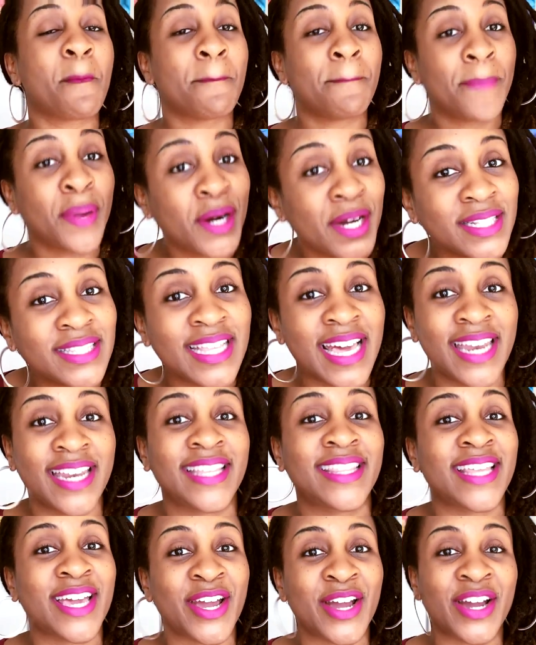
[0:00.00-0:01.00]
put that
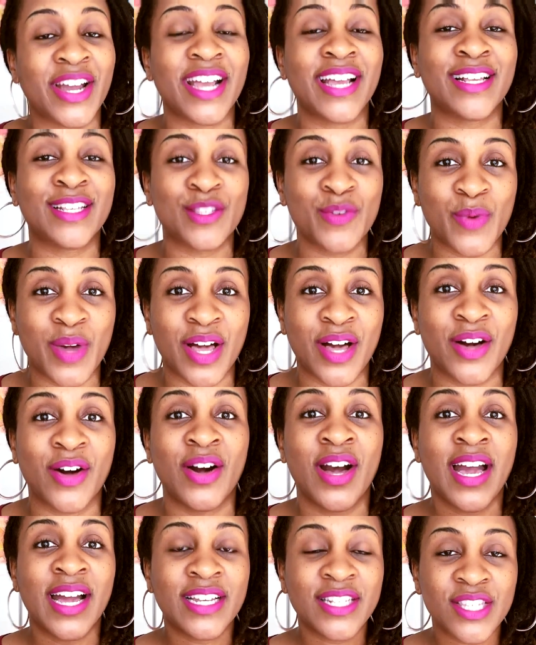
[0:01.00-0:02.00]
in there as well
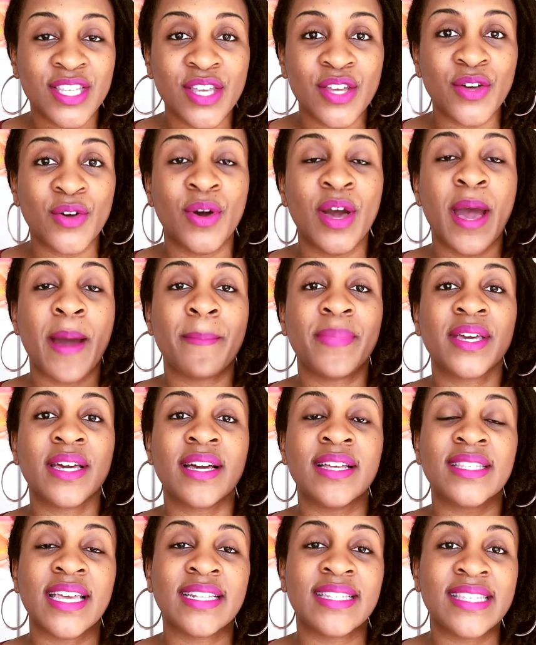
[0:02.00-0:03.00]
too,
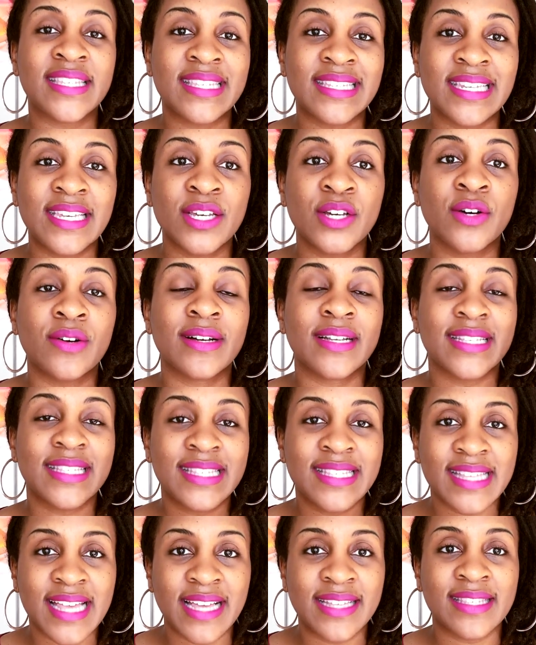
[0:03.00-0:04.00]
because it still
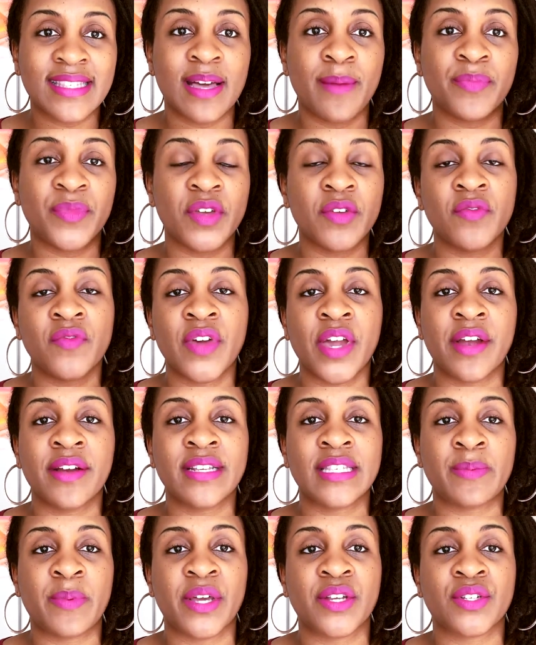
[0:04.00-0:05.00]
says something very
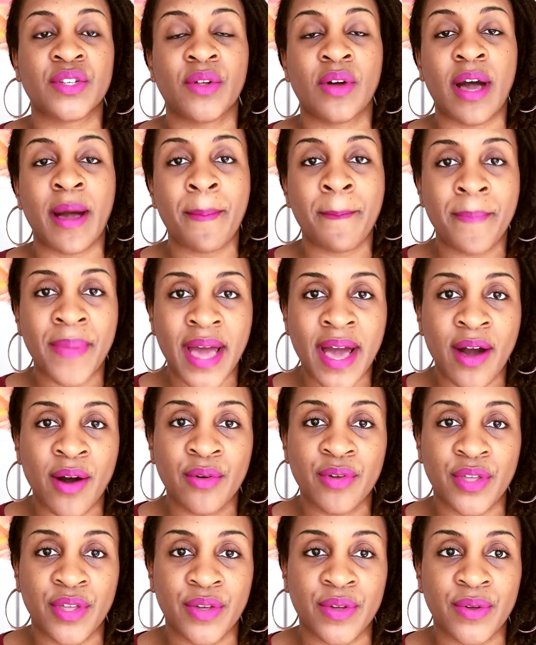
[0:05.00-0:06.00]
special
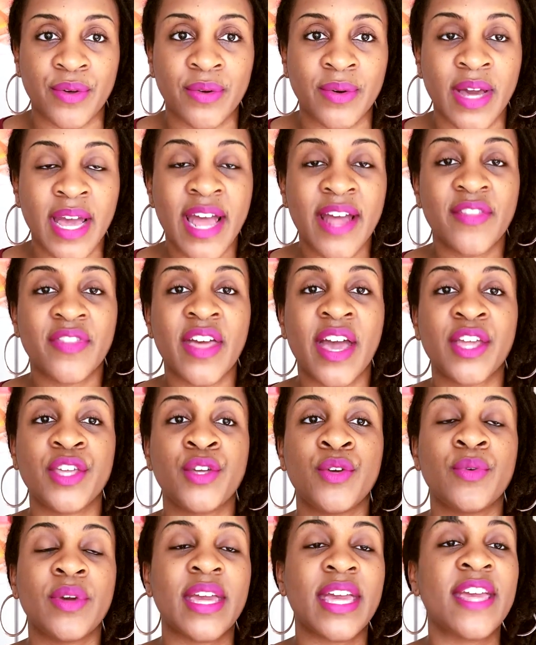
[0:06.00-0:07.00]
about you that
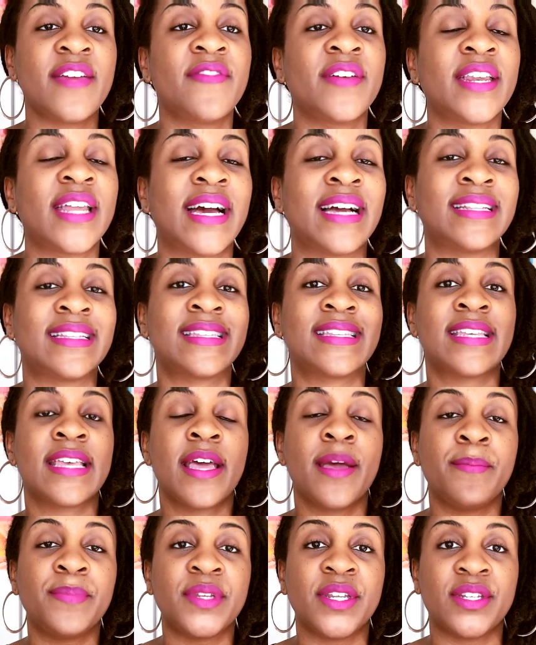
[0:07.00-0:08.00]
you even
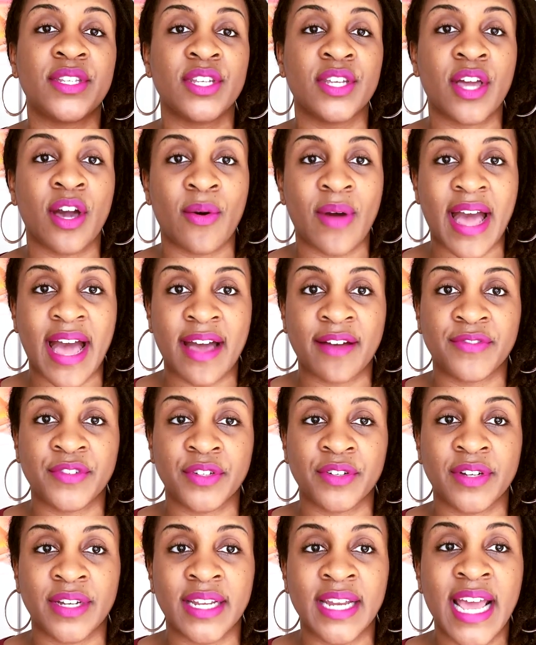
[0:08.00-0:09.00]
attempted to go
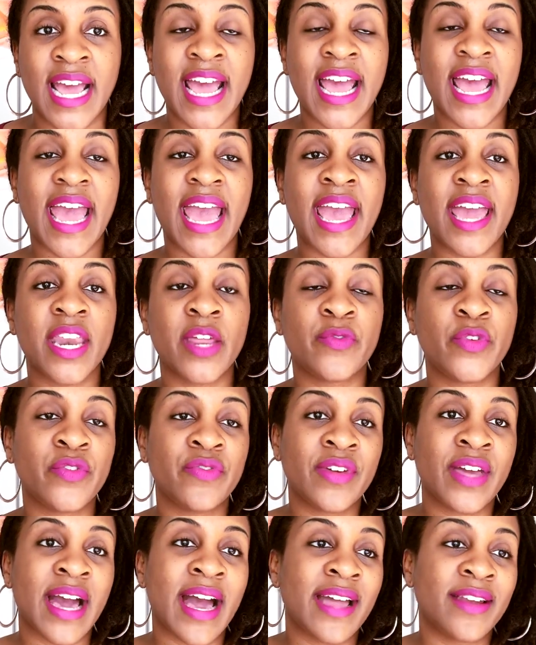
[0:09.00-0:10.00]
after it. And if
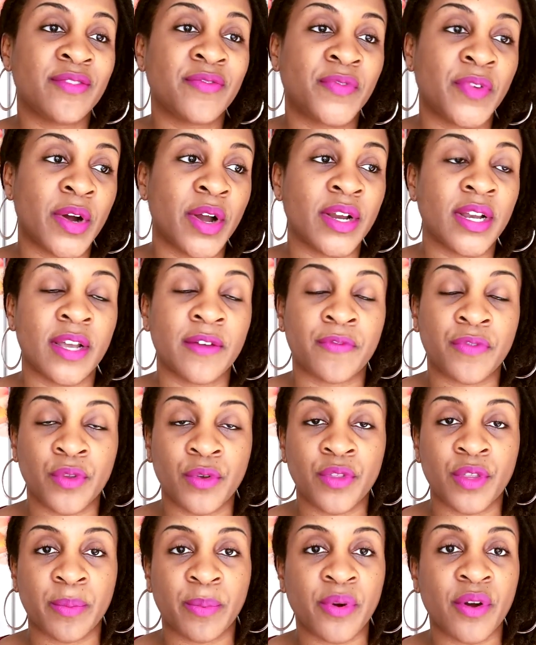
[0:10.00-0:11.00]
you've gotten far enough
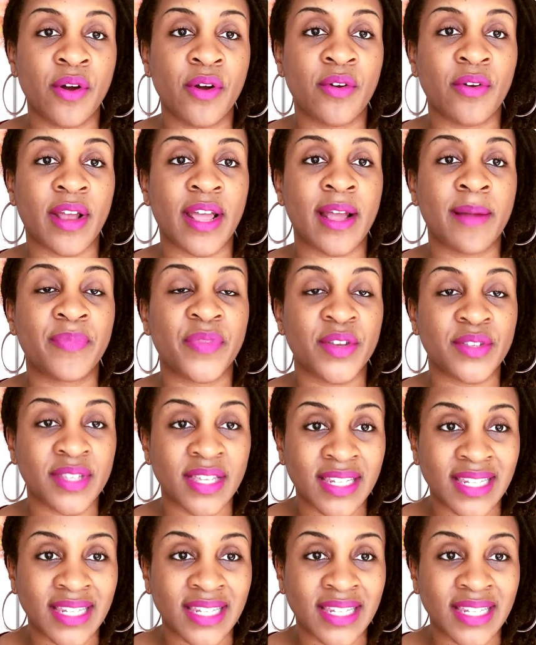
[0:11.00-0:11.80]
through the program, there's a